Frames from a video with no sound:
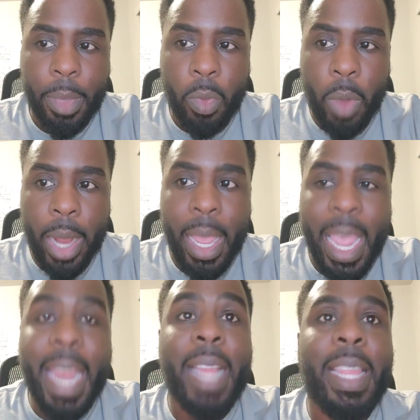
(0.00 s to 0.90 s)
right?
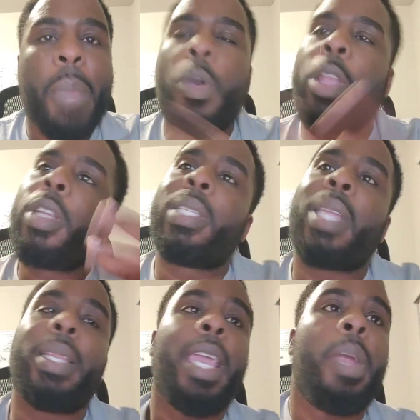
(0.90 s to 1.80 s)
And at that point, you're just
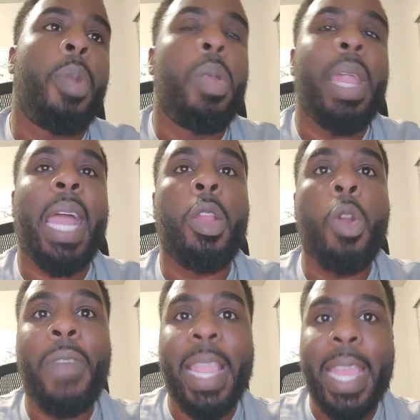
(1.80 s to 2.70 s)
like, damn, bro, like, I don't
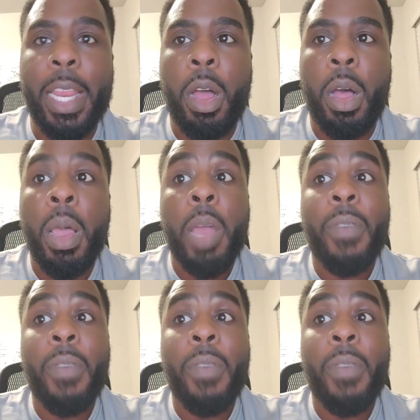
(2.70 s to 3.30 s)
know if I get it all.